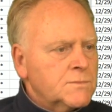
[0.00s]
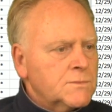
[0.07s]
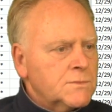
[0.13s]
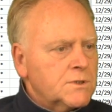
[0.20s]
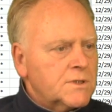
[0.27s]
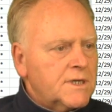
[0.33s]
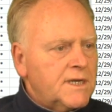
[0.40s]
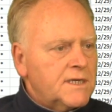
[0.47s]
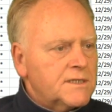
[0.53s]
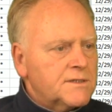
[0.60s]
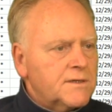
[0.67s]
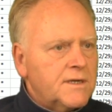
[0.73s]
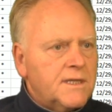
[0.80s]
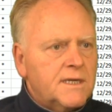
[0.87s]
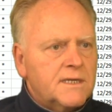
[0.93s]
Okay,
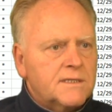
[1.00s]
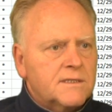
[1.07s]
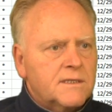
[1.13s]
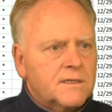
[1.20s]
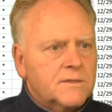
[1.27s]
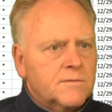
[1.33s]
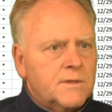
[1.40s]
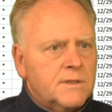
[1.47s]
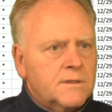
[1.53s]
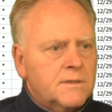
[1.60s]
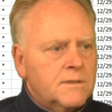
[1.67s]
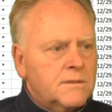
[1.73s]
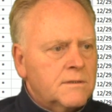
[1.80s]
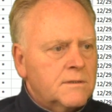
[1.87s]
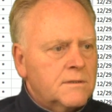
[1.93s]
so I think it's this one.
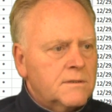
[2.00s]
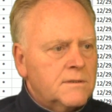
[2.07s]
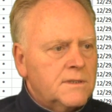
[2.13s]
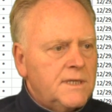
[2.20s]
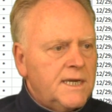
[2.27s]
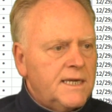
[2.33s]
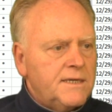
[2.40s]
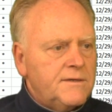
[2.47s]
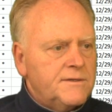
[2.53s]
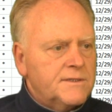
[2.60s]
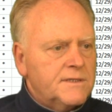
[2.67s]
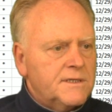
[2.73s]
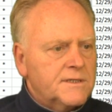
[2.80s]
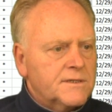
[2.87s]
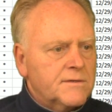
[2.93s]
Yeah,
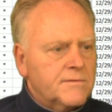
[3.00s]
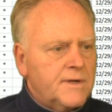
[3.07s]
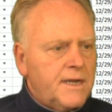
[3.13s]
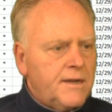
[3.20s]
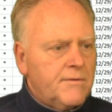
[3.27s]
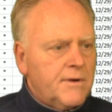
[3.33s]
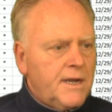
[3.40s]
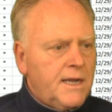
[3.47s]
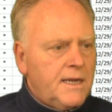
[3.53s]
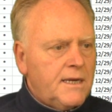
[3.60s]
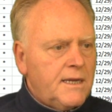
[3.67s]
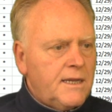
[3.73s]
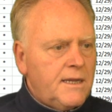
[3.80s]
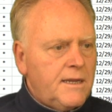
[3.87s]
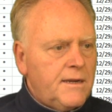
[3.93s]
using this array right
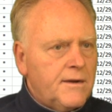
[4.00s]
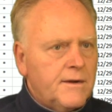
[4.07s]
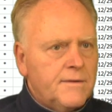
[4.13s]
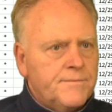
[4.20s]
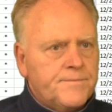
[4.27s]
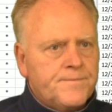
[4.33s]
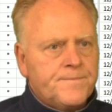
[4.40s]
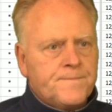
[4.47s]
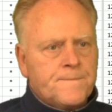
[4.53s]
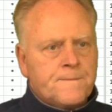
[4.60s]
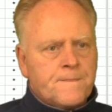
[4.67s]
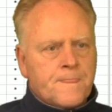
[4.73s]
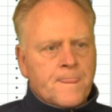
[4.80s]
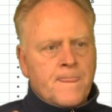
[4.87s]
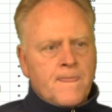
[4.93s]
here.
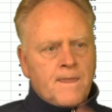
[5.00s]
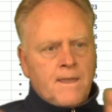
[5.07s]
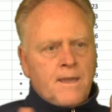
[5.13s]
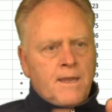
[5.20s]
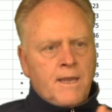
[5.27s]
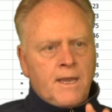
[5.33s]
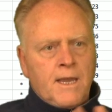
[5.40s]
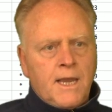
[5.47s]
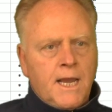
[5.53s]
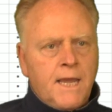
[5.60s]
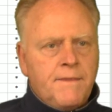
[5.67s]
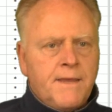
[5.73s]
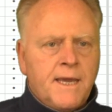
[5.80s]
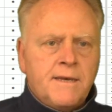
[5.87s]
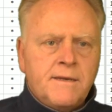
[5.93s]

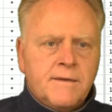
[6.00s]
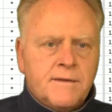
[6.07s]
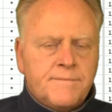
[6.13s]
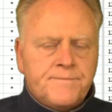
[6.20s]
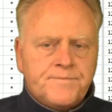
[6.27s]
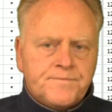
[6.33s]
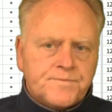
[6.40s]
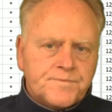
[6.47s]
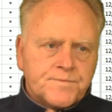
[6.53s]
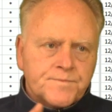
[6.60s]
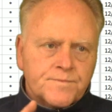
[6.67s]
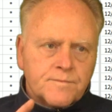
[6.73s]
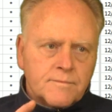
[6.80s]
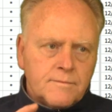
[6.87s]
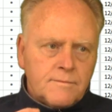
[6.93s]
And then
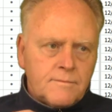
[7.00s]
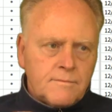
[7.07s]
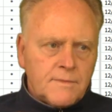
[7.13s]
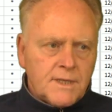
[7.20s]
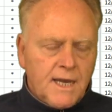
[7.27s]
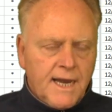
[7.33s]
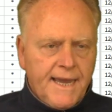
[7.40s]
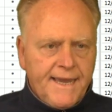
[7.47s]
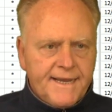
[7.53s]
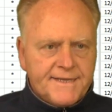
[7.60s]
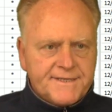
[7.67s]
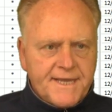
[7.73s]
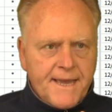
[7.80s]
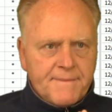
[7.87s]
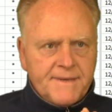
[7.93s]
I
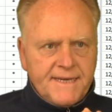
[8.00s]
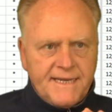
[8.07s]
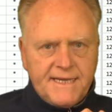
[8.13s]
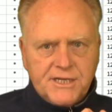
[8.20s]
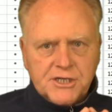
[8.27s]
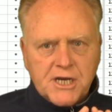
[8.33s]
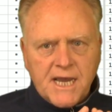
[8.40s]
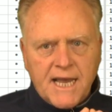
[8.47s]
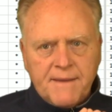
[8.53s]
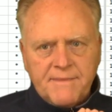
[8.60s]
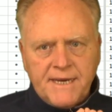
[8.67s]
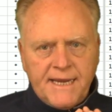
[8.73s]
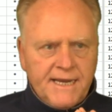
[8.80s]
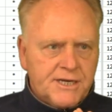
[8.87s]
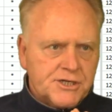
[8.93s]
examined each
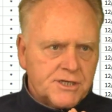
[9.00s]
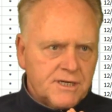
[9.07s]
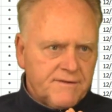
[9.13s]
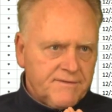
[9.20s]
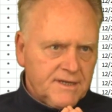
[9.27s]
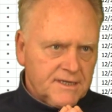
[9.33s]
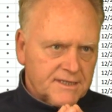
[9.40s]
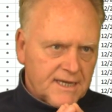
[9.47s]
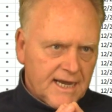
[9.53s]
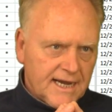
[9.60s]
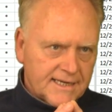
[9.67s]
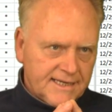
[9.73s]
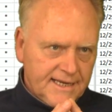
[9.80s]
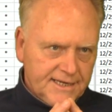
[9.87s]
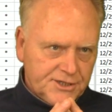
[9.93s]
combination of this
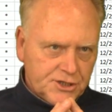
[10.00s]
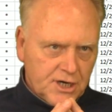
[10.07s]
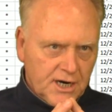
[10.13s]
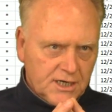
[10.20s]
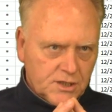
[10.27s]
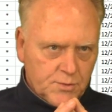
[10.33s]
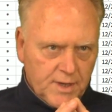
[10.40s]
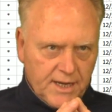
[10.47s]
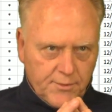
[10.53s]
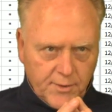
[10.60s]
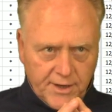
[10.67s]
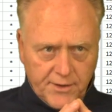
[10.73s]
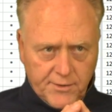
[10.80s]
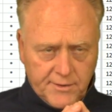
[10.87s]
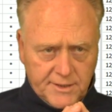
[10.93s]
octet charge array,
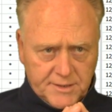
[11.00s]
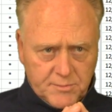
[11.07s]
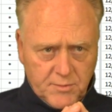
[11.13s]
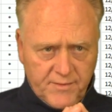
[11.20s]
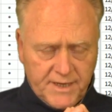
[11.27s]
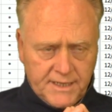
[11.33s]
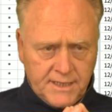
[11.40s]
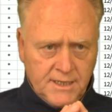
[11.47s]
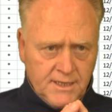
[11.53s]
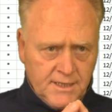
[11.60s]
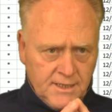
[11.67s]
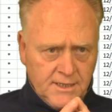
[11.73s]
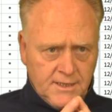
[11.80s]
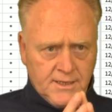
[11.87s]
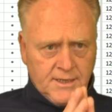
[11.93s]
whether it was moving,
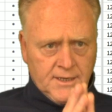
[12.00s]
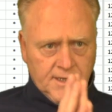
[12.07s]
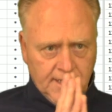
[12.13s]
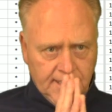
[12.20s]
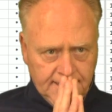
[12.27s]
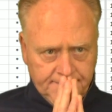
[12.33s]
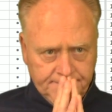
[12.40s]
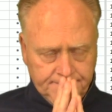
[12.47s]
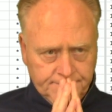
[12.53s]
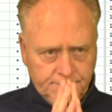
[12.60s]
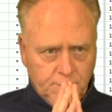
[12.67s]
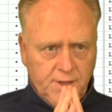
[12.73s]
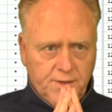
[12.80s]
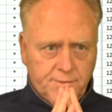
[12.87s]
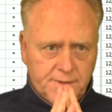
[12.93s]

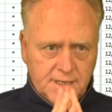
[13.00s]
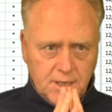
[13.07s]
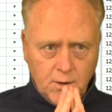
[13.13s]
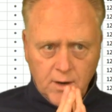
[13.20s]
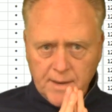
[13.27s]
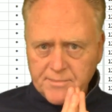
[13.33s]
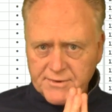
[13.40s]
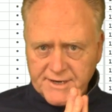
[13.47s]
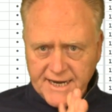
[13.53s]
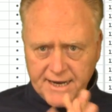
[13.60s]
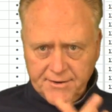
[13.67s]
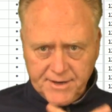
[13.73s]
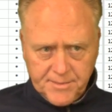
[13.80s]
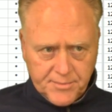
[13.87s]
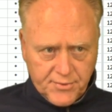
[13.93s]
whether it would go up or
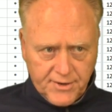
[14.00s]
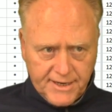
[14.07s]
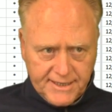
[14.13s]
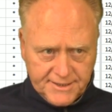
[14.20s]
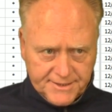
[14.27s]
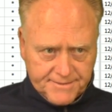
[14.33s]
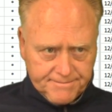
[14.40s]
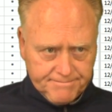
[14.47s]
down in price.